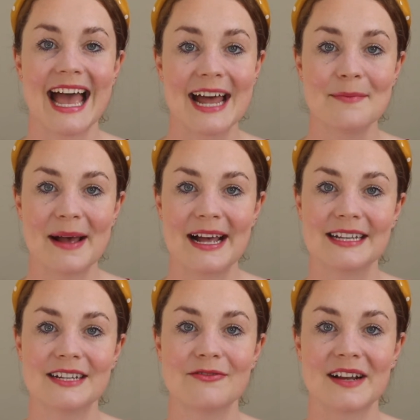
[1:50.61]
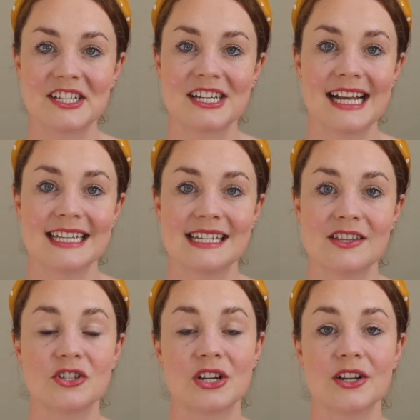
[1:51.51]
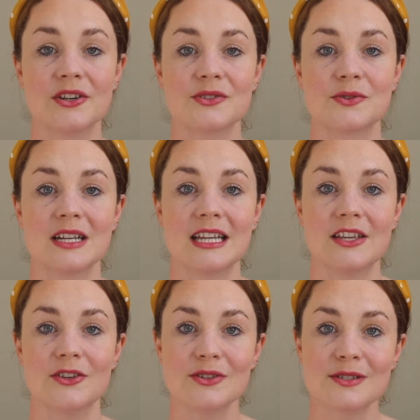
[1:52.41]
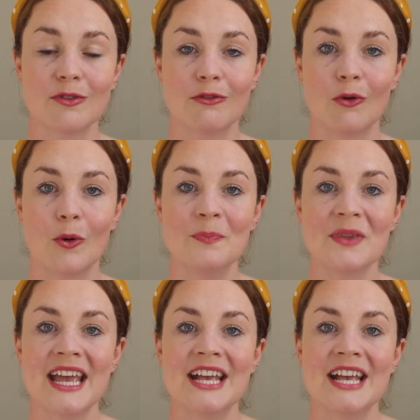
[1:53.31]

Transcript: Kanban functionality that Trello is really useful for.